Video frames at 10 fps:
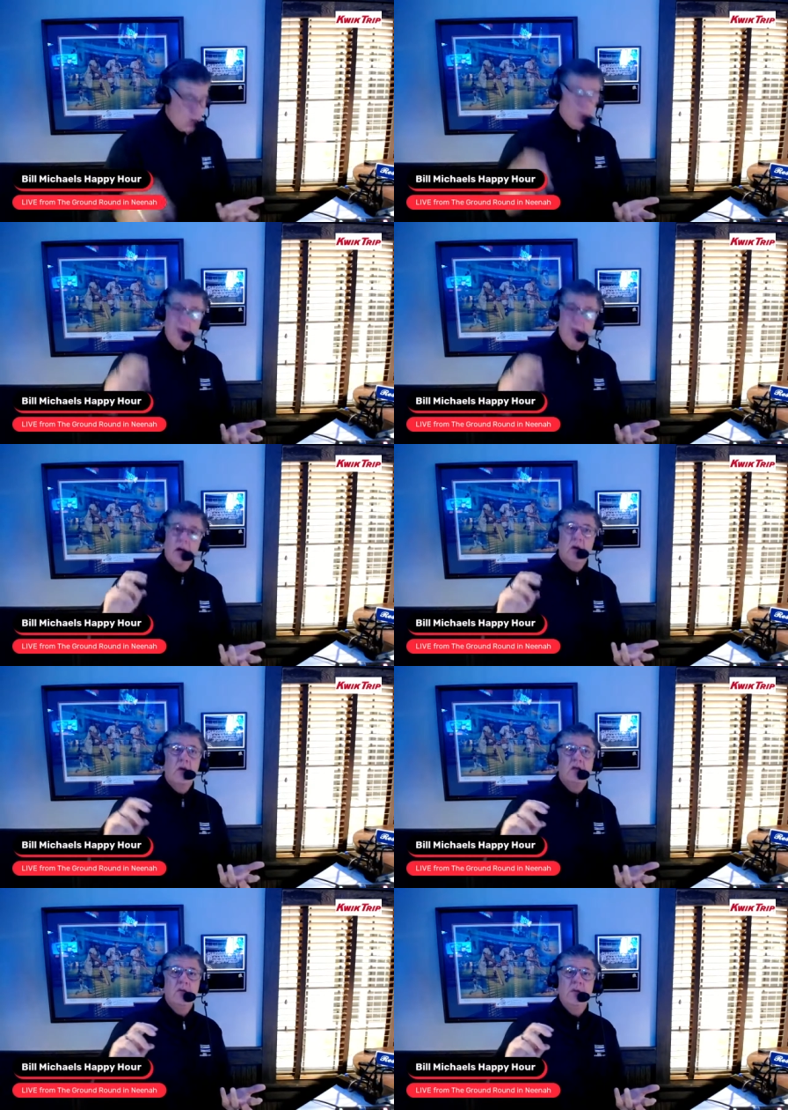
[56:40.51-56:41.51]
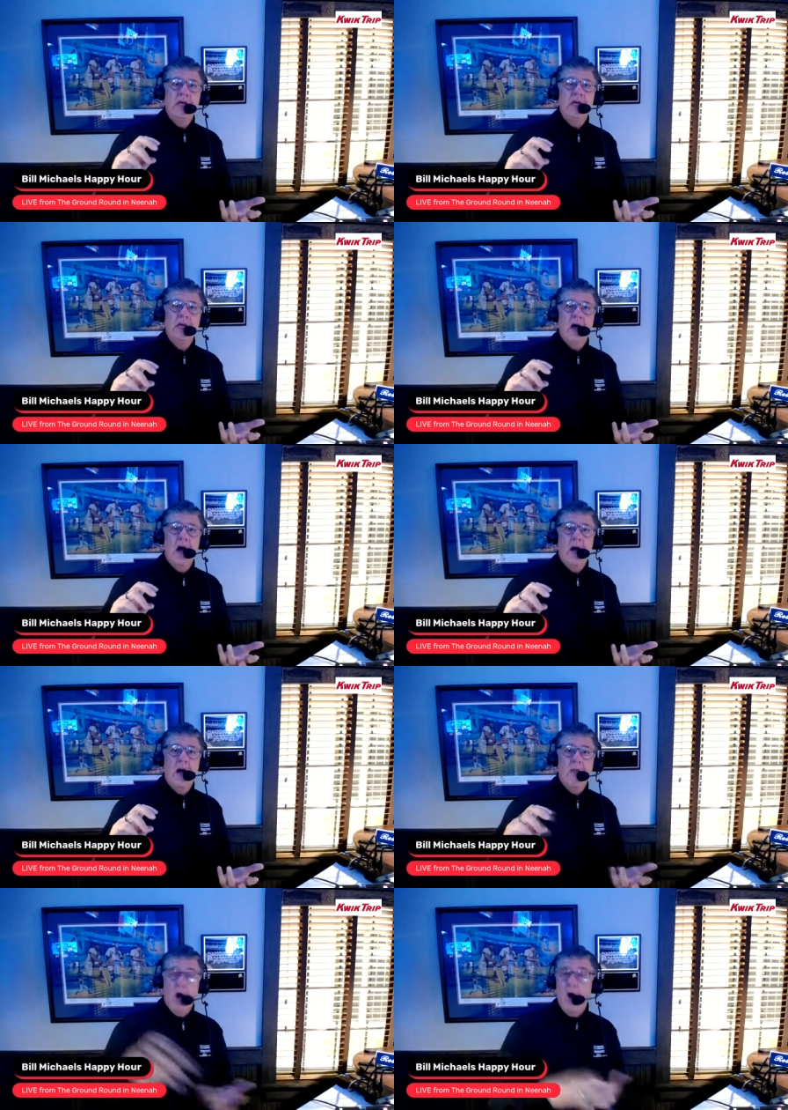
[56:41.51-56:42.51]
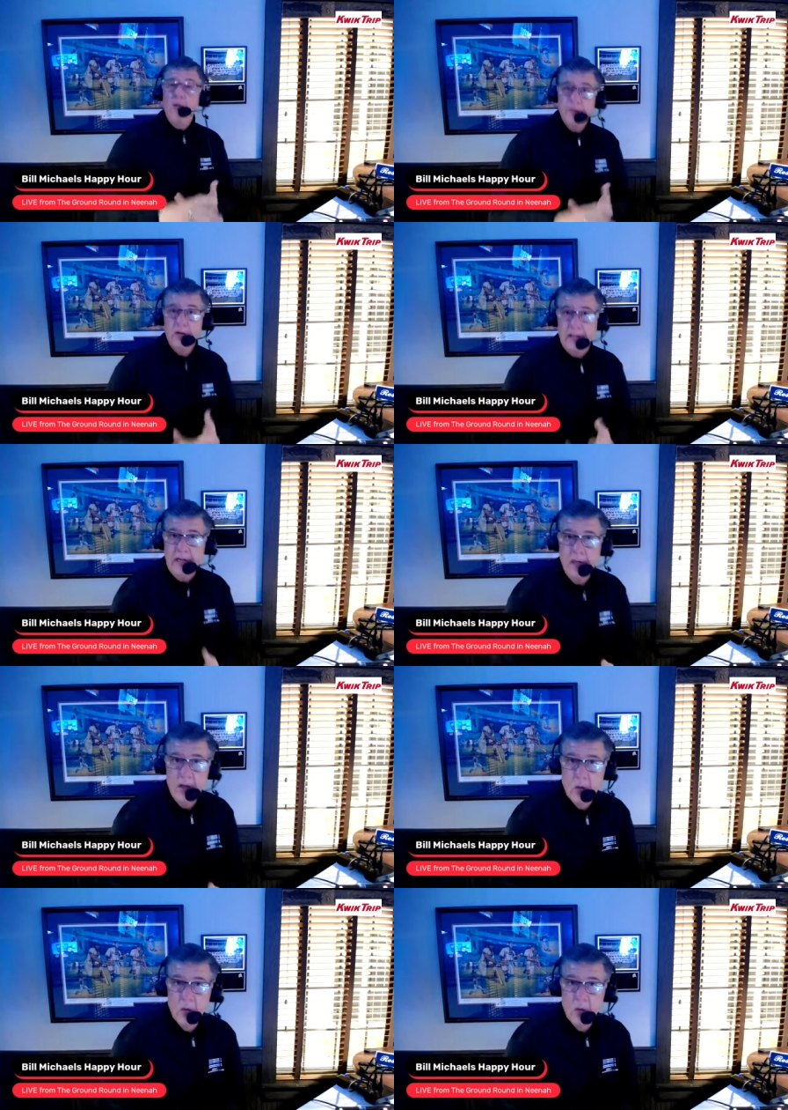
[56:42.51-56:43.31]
We are going to be, hopefully,